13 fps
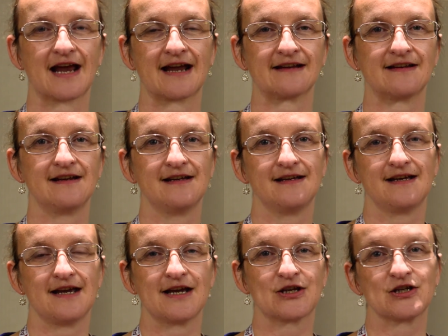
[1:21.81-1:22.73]
And
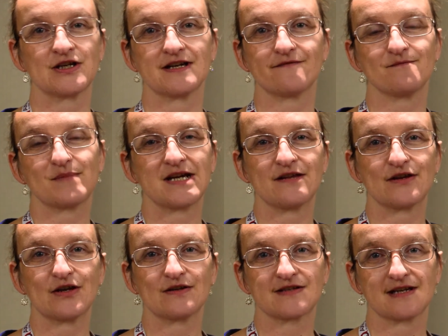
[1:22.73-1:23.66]
it could even be
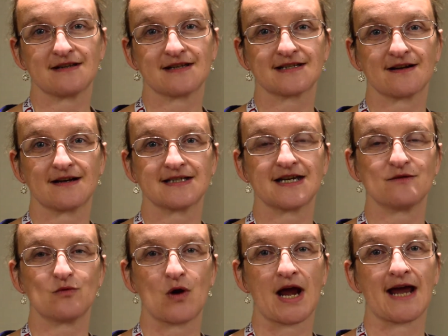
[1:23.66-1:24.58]
that this
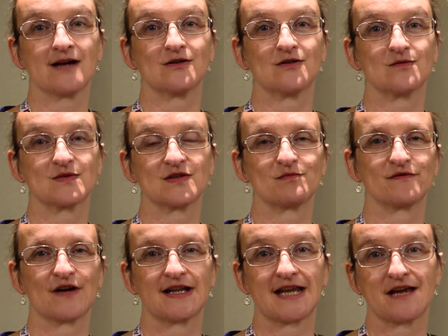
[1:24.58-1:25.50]
IT will help to
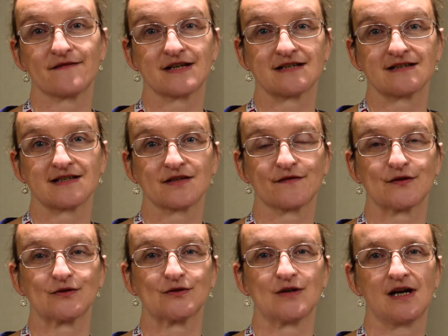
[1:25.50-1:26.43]
provide the evidence
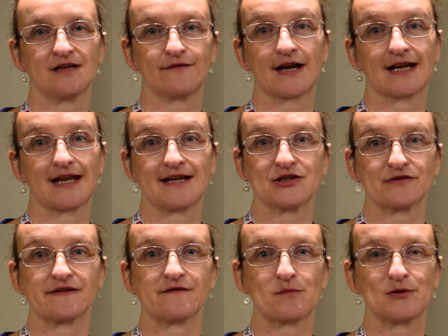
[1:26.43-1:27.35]
for
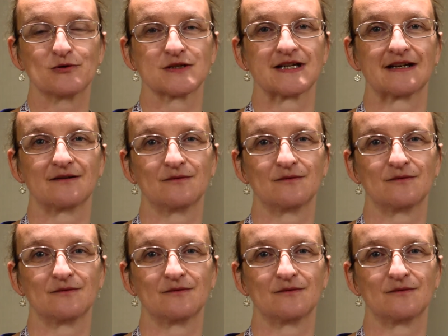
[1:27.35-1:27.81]
regulatory reporting.